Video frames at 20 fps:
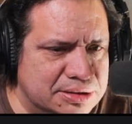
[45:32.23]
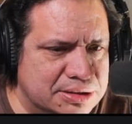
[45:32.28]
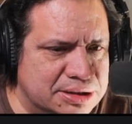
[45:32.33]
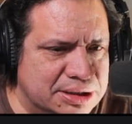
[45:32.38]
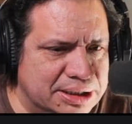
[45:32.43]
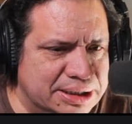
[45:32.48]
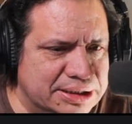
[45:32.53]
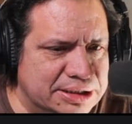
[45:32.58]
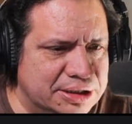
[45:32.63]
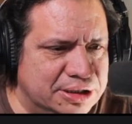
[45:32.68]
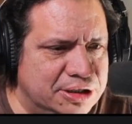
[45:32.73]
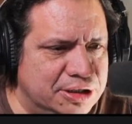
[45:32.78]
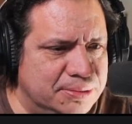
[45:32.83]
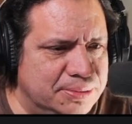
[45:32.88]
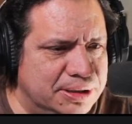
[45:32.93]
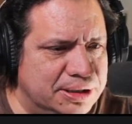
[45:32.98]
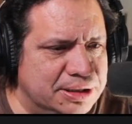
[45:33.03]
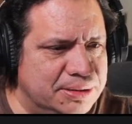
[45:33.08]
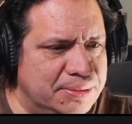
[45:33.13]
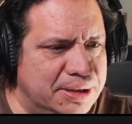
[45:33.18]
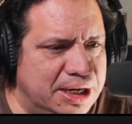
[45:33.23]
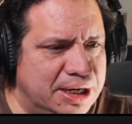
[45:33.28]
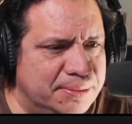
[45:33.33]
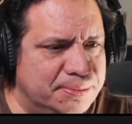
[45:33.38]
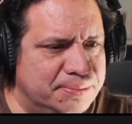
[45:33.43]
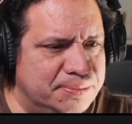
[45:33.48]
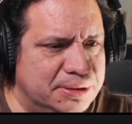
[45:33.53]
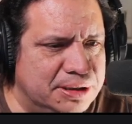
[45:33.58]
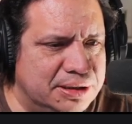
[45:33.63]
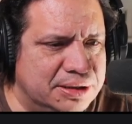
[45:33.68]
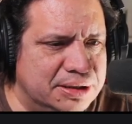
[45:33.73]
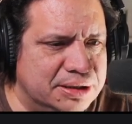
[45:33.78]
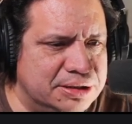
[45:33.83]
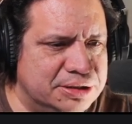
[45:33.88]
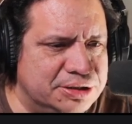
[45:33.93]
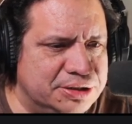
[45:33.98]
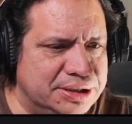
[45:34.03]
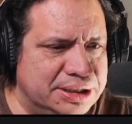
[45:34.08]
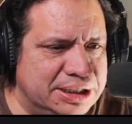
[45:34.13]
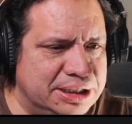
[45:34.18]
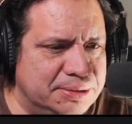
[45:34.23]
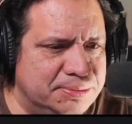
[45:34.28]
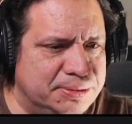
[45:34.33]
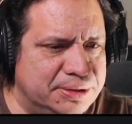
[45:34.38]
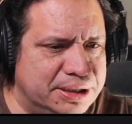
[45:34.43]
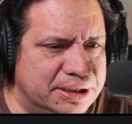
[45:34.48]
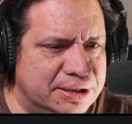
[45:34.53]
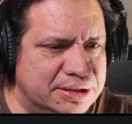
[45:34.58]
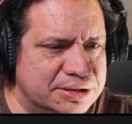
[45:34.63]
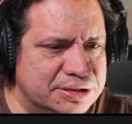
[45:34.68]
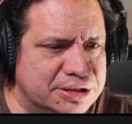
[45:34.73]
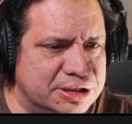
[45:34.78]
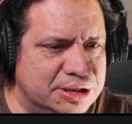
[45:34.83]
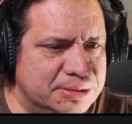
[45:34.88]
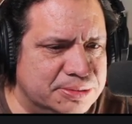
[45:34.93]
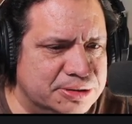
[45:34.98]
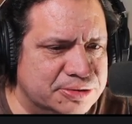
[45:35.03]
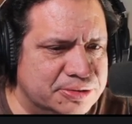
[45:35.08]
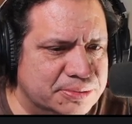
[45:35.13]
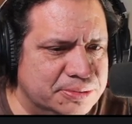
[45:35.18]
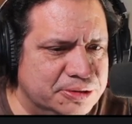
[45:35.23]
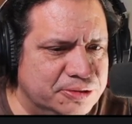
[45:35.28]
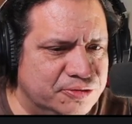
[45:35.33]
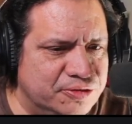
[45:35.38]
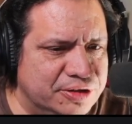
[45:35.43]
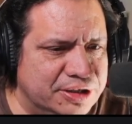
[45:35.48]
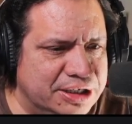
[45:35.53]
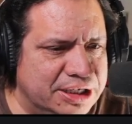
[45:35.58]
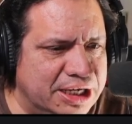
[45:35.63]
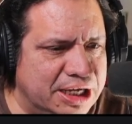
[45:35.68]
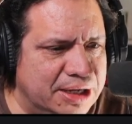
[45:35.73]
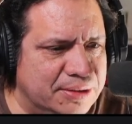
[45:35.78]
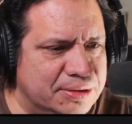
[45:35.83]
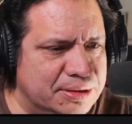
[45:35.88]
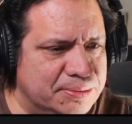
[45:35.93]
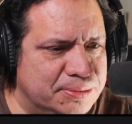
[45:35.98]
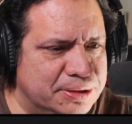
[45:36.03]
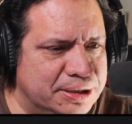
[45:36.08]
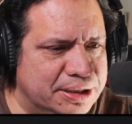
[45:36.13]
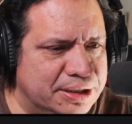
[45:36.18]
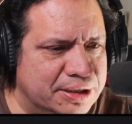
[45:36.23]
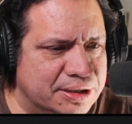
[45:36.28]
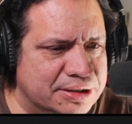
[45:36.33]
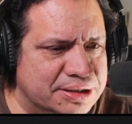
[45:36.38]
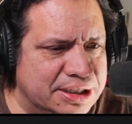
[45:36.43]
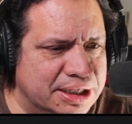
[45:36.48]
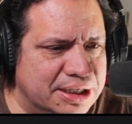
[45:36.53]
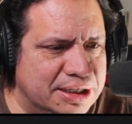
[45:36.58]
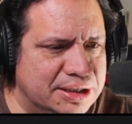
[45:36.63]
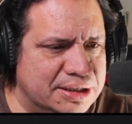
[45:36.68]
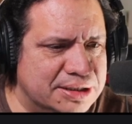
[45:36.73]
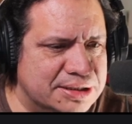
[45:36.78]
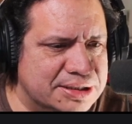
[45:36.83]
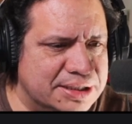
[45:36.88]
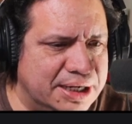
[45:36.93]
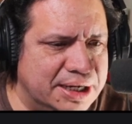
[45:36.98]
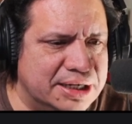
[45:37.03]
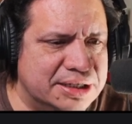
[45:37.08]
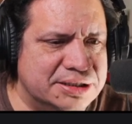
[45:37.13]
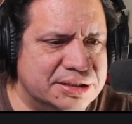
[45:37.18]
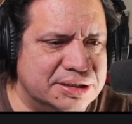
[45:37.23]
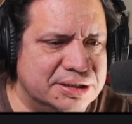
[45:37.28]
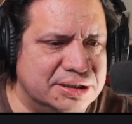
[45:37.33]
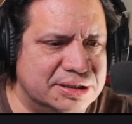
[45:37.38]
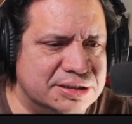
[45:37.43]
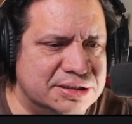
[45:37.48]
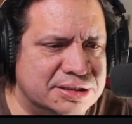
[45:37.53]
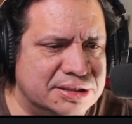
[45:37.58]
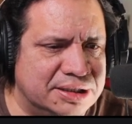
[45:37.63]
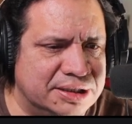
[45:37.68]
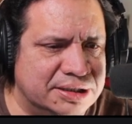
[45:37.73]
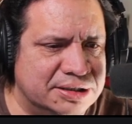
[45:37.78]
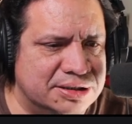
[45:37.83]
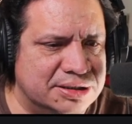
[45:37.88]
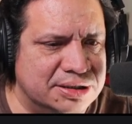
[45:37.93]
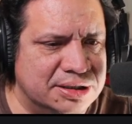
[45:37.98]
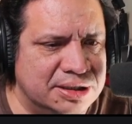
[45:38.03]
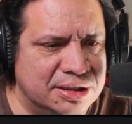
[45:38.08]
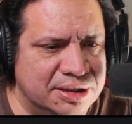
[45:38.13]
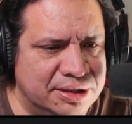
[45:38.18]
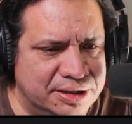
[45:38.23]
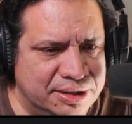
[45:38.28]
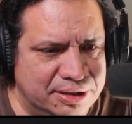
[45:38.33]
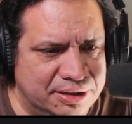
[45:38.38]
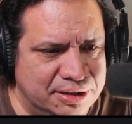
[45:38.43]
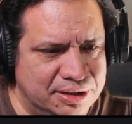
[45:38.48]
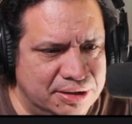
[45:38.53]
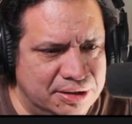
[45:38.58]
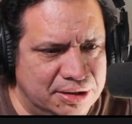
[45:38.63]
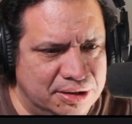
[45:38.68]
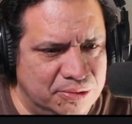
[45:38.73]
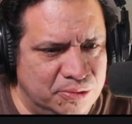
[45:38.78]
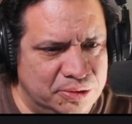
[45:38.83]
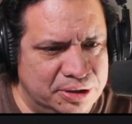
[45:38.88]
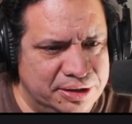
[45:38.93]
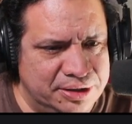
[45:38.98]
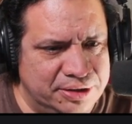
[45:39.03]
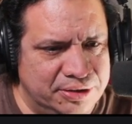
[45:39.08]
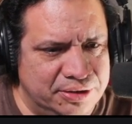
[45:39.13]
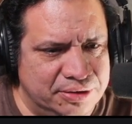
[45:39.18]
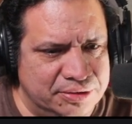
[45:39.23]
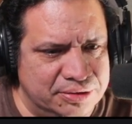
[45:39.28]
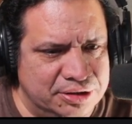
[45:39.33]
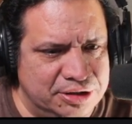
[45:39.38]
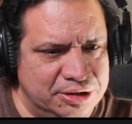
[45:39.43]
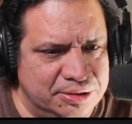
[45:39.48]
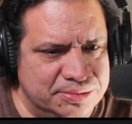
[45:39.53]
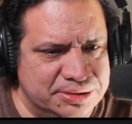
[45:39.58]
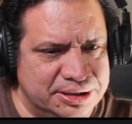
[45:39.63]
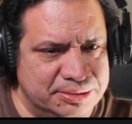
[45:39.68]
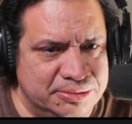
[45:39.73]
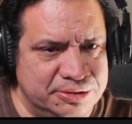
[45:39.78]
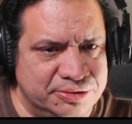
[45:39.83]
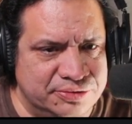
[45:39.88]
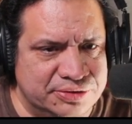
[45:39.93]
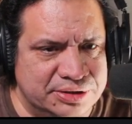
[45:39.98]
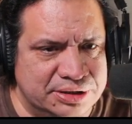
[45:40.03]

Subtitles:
Select a cube on the map belonging to any player. This cube is removed from the game. The player taking this action then selects one of their own cubes and